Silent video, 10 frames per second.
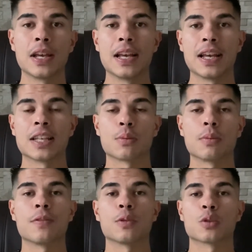It's when we
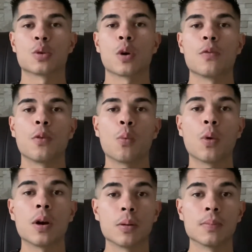feel too
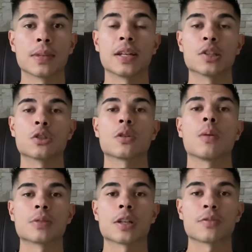overwhelmed and it
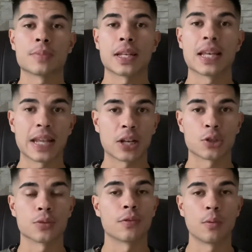stops us from taking action
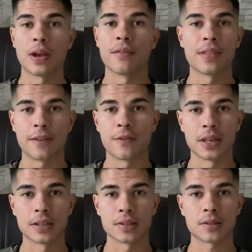for whatever that thing
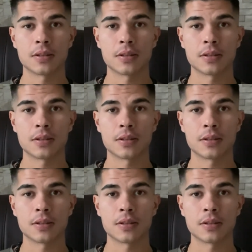is.